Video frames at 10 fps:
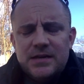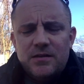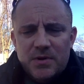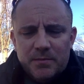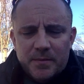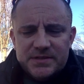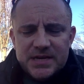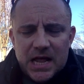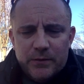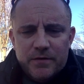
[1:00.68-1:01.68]
the minimum
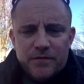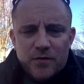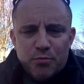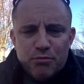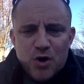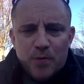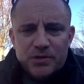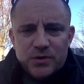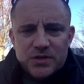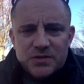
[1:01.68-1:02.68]
salary for a
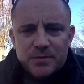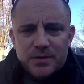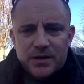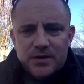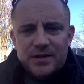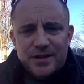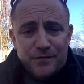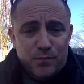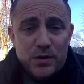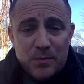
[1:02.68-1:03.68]
pre-arbitration player in there
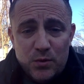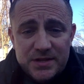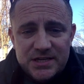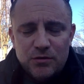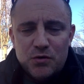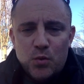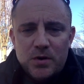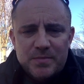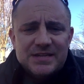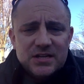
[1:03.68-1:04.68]
with 0 to
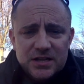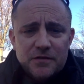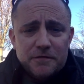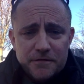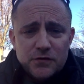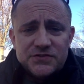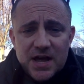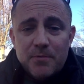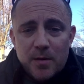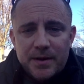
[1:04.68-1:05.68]
1, basically your first
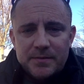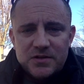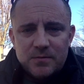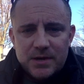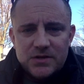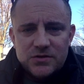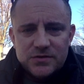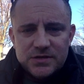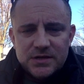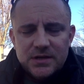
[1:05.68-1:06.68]
time coming up to the
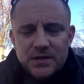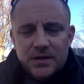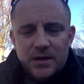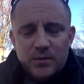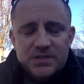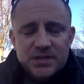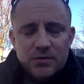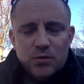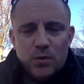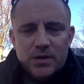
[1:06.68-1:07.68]
majors, and with
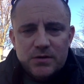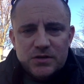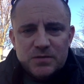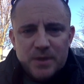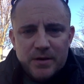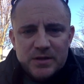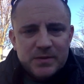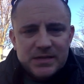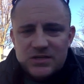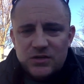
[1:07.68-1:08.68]
0 to 1 year experience.
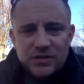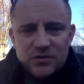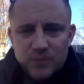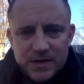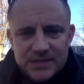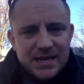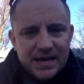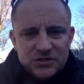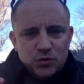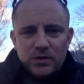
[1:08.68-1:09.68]
But they still need to raise the
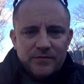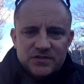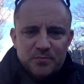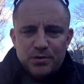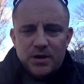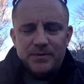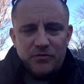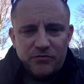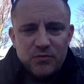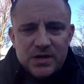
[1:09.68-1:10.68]
next two levels of pre-arb. There are
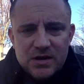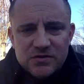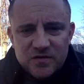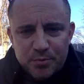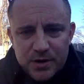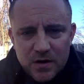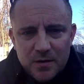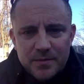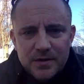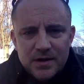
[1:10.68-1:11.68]
3 years of
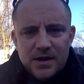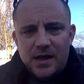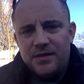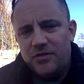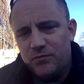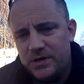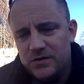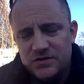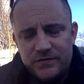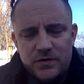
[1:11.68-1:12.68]
pre-arb and then 3
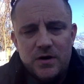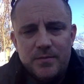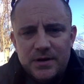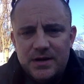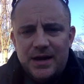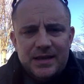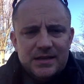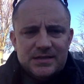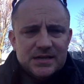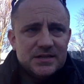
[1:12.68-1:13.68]
years of arb, and
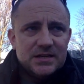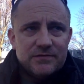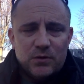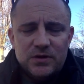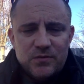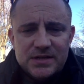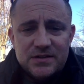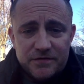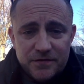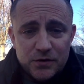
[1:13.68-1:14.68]
it sounds like they've only
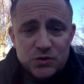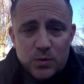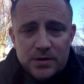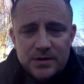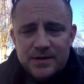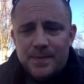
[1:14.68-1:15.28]
raised the first one.